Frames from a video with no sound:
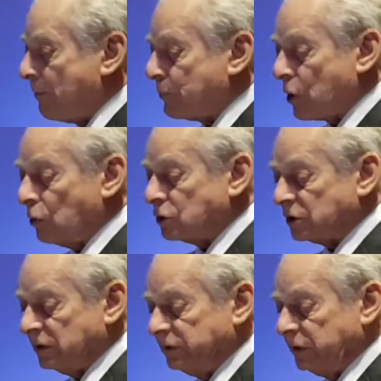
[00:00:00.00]

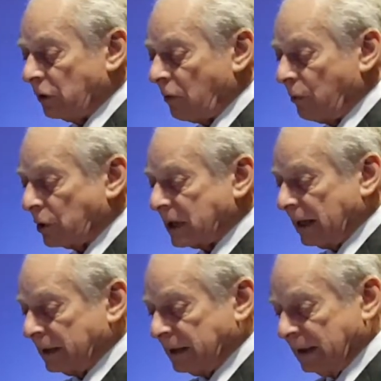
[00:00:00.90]
approach zero
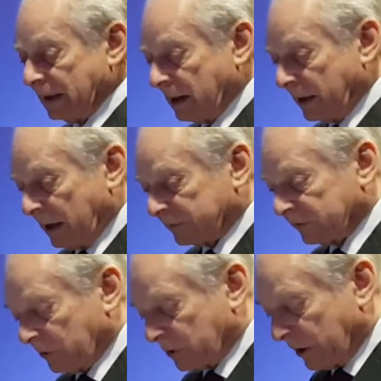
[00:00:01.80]
mortality in cardiac
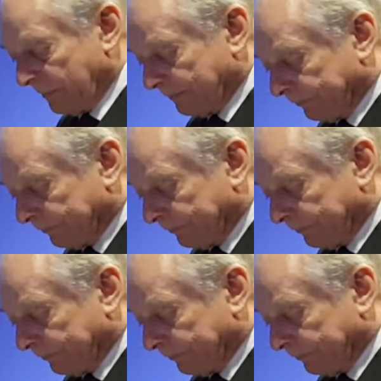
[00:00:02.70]
surgery.